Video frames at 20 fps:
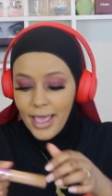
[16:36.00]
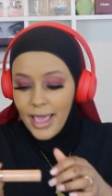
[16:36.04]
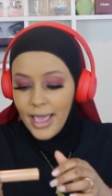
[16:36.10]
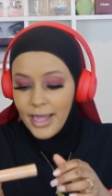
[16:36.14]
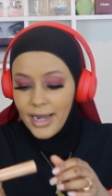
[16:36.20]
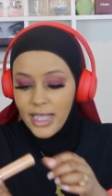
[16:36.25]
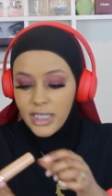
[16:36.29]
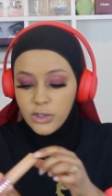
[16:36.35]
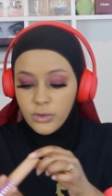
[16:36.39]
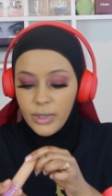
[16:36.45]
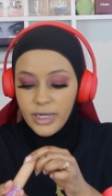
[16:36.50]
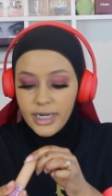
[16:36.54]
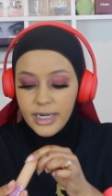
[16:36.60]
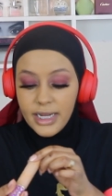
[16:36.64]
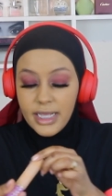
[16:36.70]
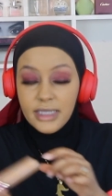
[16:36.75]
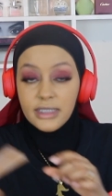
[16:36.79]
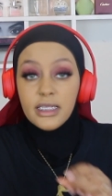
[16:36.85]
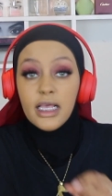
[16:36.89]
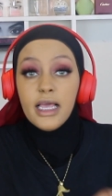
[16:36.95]
it is what it
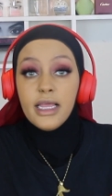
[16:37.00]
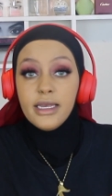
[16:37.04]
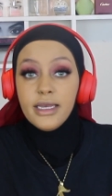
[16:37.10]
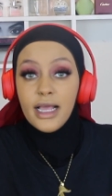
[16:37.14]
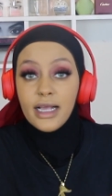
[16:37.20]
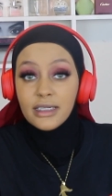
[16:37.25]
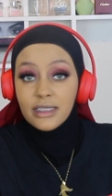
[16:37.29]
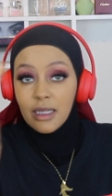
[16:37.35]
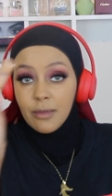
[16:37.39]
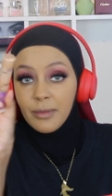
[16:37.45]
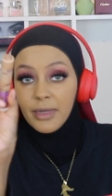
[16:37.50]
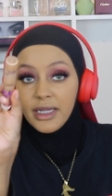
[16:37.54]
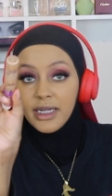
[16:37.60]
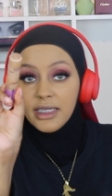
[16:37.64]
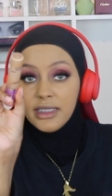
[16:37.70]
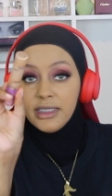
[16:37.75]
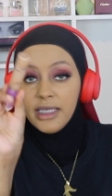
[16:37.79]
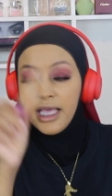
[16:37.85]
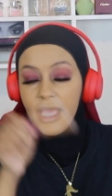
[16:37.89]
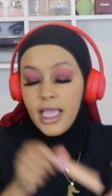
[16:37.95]
is. Next, I'm
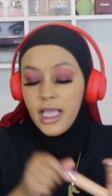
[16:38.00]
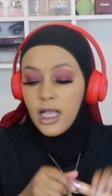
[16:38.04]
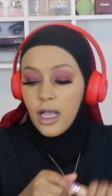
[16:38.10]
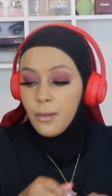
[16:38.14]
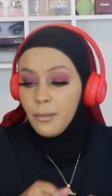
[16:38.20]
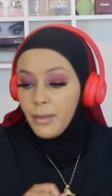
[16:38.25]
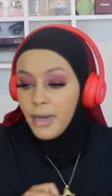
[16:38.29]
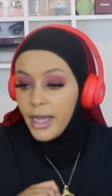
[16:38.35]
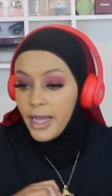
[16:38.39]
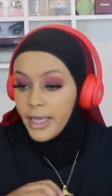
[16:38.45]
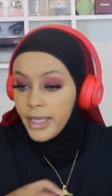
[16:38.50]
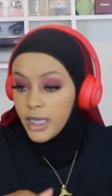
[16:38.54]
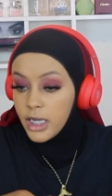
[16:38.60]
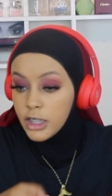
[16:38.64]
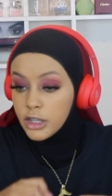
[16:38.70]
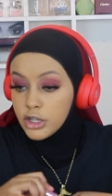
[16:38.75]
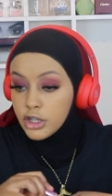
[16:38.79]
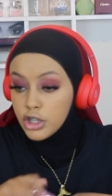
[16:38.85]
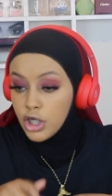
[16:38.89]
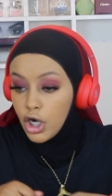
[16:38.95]
gonna take my
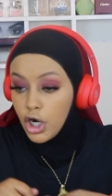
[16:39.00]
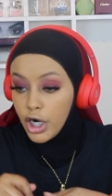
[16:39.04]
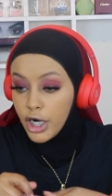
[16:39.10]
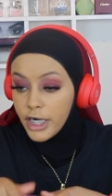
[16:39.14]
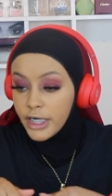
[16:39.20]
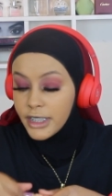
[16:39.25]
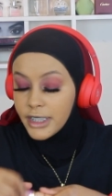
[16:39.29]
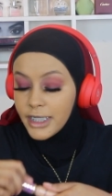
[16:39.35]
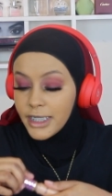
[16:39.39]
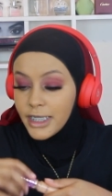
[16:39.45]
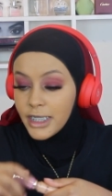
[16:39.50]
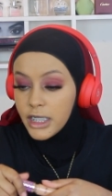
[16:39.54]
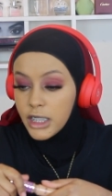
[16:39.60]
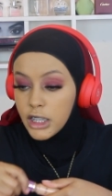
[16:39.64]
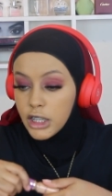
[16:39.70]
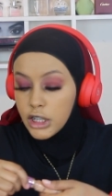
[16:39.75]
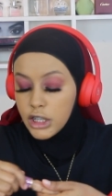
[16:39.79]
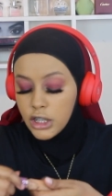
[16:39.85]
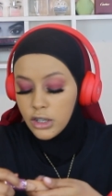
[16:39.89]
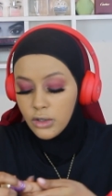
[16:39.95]
Tarte,
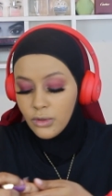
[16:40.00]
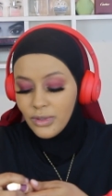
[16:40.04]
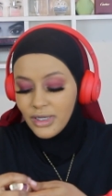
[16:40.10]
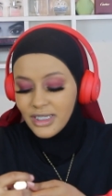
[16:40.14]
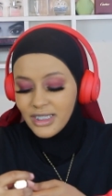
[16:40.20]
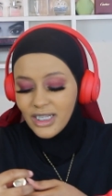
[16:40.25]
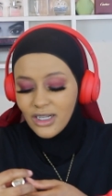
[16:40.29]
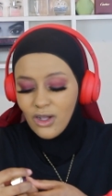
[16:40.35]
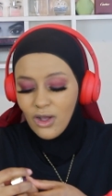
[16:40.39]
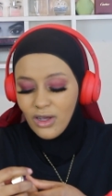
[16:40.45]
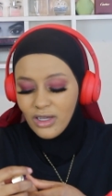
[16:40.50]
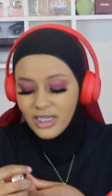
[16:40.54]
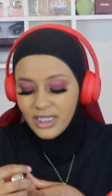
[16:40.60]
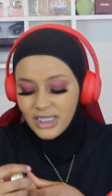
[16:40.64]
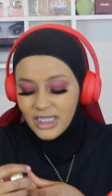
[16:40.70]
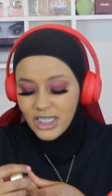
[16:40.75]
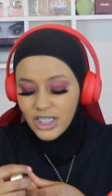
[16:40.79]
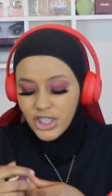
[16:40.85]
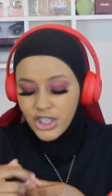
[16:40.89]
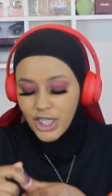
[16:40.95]
what is it called?
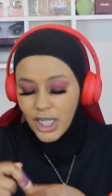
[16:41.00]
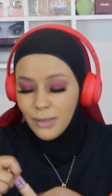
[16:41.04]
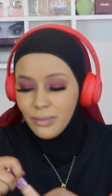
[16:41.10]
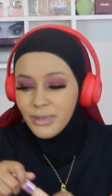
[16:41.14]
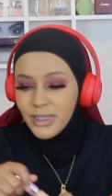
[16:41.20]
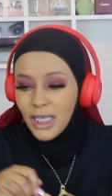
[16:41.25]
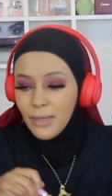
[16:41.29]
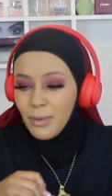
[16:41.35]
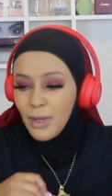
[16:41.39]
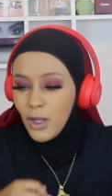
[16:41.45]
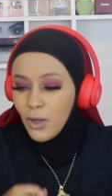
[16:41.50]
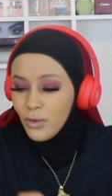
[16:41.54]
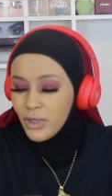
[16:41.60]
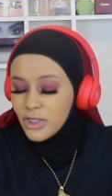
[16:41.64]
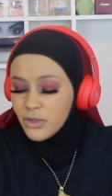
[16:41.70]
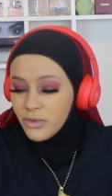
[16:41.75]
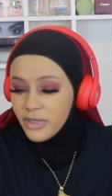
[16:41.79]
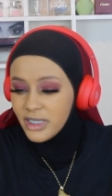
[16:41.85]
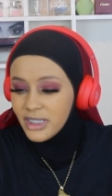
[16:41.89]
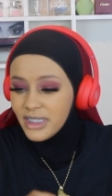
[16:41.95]
Is it Shape Tape? I
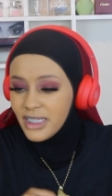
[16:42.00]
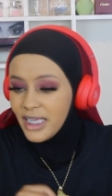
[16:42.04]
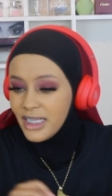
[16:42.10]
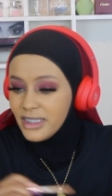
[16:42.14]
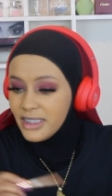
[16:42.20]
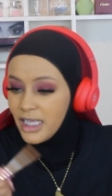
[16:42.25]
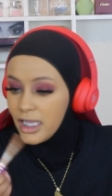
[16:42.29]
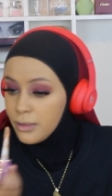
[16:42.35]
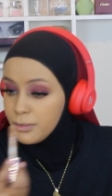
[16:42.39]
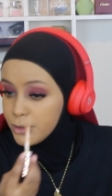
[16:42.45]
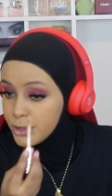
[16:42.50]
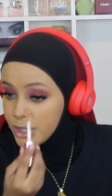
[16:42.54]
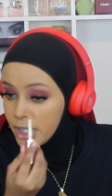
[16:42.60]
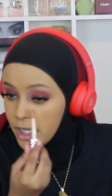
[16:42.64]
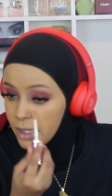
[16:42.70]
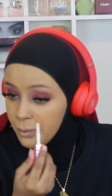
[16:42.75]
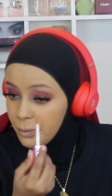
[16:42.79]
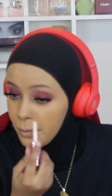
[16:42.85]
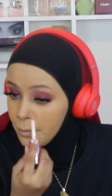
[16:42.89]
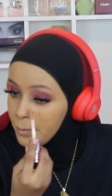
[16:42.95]
always want to say Tape
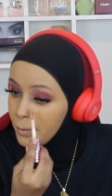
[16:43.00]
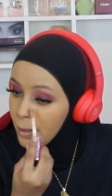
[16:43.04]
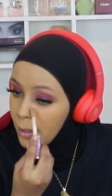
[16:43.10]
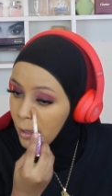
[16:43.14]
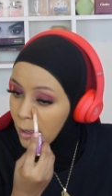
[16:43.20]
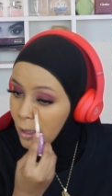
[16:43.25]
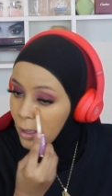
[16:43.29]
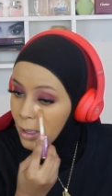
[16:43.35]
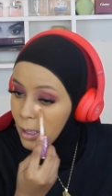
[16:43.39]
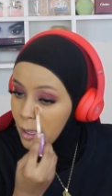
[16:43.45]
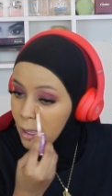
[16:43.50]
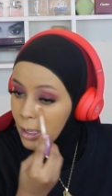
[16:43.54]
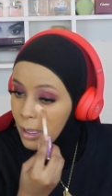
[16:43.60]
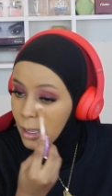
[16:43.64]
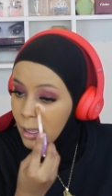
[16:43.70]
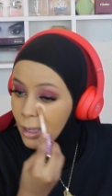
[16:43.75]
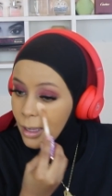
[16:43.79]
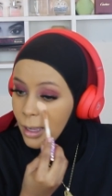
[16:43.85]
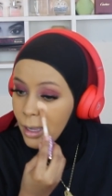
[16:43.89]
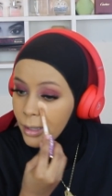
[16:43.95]
Shape, but
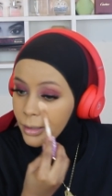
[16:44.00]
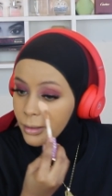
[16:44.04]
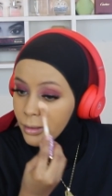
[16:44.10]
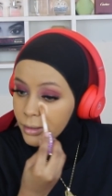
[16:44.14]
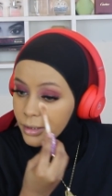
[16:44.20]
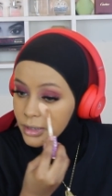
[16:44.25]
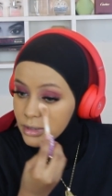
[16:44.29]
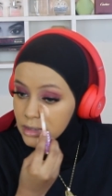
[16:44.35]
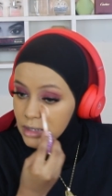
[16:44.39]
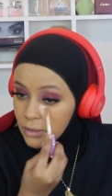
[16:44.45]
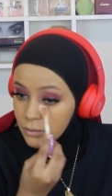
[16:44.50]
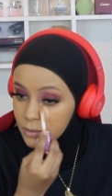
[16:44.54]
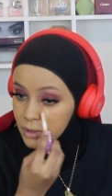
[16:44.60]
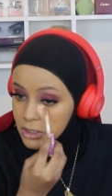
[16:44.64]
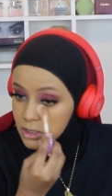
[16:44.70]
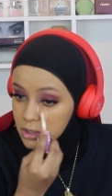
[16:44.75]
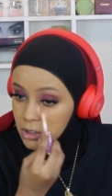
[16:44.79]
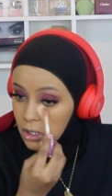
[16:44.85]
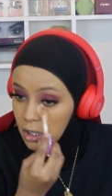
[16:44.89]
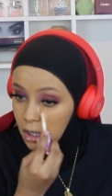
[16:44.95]
I know that's not what
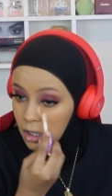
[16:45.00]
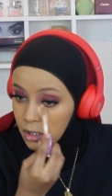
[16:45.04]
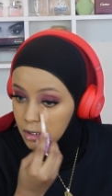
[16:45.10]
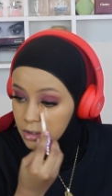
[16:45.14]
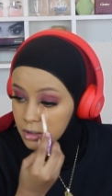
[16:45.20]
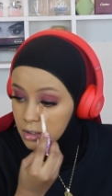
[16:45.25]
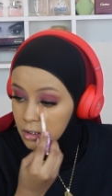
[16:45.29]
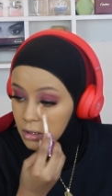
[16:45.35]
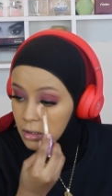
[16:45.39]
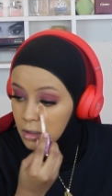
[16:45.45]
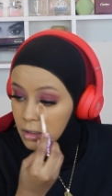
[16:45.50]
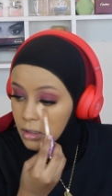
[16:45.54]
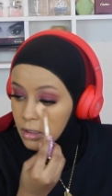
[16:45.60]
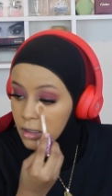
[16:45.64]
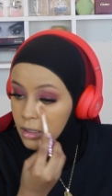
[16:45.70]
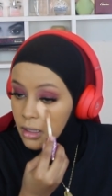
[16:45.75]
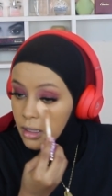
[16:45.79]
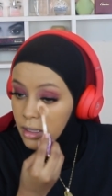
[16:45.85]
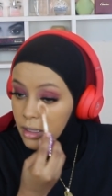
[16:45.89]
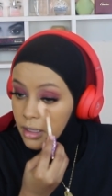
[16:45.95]
it's called.
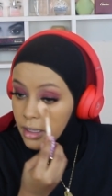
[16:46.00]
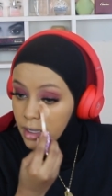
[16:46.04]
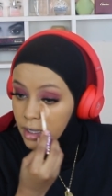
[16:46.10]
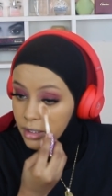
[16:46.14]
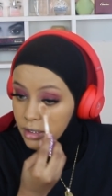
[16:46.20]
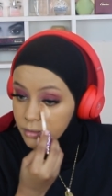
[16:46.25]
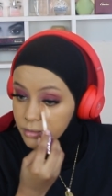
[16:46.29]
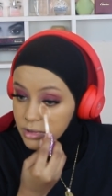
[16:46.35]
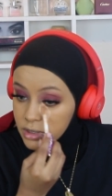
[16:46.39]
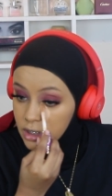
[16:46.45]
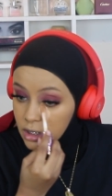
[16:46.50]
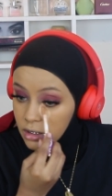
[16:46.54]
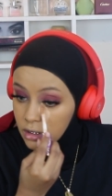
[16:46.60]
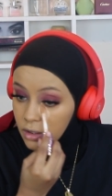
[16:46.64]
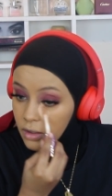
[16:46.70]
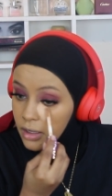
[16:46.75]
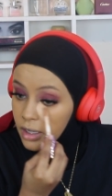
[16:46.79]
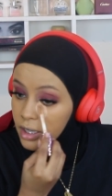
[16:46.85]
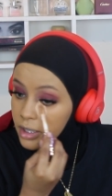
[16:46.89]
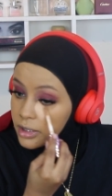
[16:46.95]
And I'm just gonna
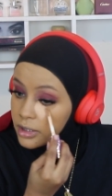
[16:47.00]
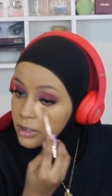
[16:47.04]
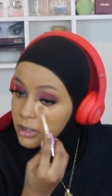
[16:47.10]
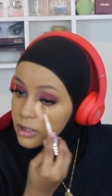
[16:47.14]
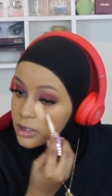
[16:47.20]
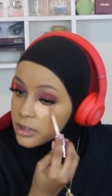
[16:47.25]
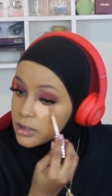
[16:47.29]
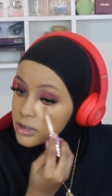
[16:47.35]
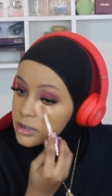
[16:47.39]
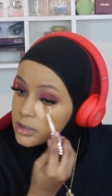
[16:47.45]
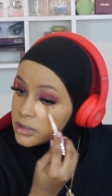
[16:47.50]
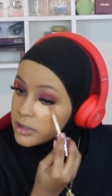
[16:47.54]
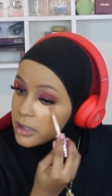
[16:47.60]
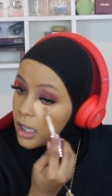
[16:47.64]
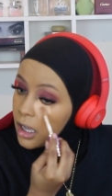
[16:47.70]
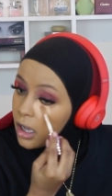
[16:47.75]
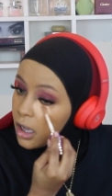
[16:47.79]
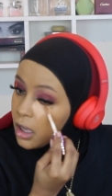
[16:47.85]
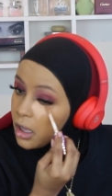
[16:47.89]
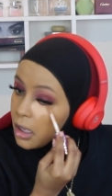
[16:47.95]
go ahead and
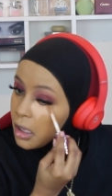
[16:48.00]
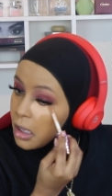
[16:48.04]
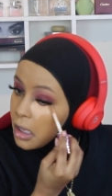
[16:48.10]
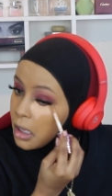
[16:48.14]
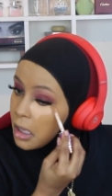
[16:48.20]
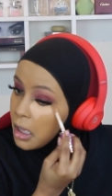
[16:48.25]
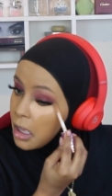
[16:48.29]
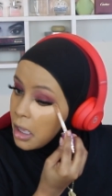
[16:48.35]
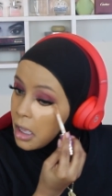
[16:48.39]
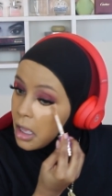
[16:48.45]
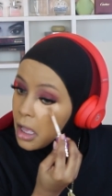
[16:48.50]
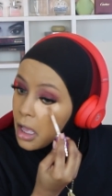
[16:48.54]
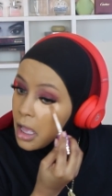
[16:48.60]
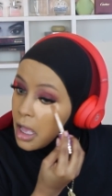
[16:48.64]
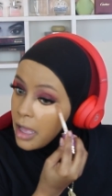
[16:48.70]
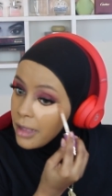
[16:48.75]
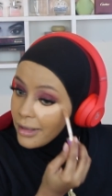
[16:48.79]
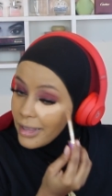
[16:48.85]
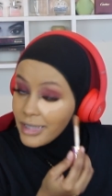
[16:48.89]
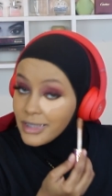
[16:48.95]
conceal
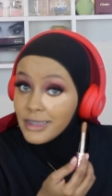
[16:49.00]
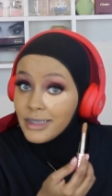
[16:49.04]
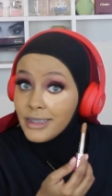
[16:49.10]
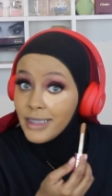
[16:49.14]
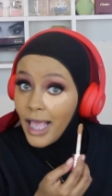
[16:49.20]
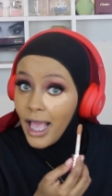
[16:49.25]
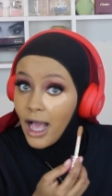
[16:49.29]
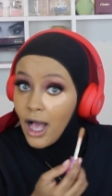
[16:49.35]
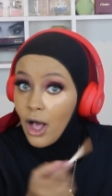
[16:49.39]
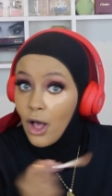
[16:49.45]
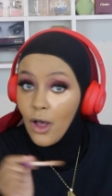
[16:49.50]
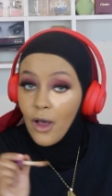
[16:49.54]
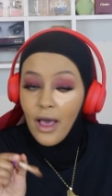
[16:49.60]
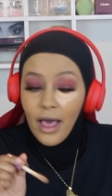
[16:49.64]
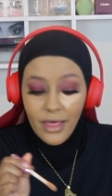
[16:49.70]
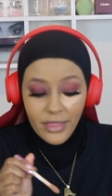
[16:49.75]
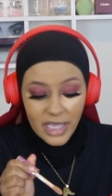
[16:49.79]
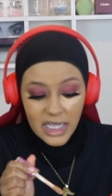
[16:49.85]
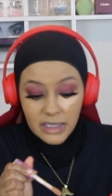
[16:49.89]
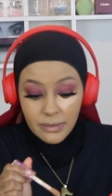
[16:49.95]

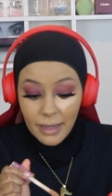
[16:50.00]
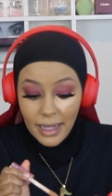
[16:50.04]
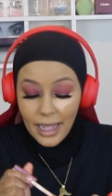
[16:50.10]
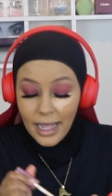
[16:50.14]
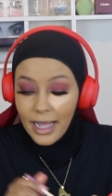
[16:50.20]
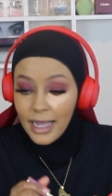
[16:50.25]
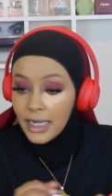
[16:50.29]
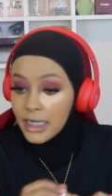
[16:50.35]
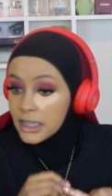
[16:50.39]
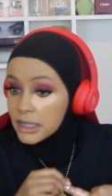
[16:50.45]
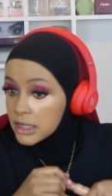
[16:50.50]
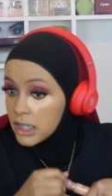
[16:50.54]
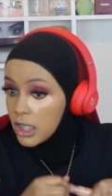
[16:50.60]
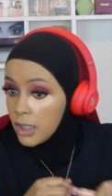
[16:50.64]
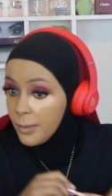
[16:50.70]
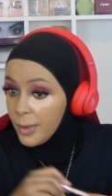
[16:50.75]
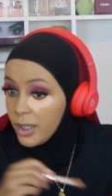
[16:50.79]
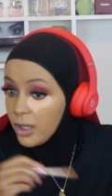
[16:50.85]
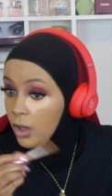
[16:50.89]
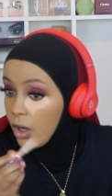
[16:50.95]
the bags.
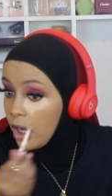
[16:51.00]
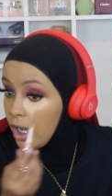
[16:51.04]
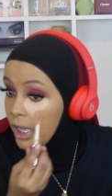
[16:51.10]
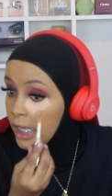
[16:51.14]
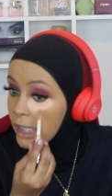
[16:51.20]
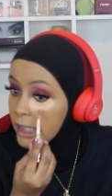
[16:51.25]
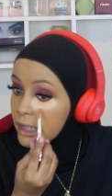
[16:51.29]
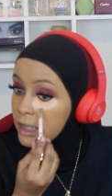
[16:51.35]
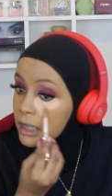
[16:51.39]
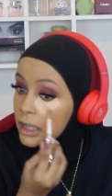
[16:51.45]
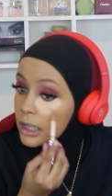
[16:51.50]
Oh my god.